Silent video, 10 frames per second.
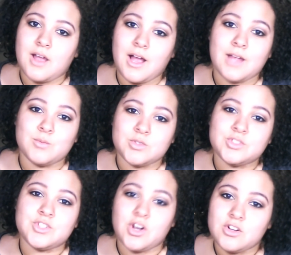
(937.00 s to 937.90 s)
I will
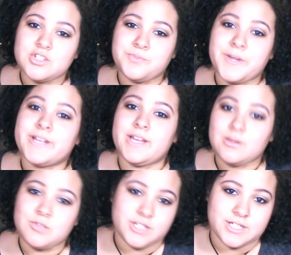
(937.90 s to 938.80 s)
charge my
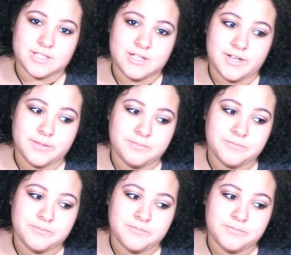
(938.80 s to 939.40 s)
camera next time.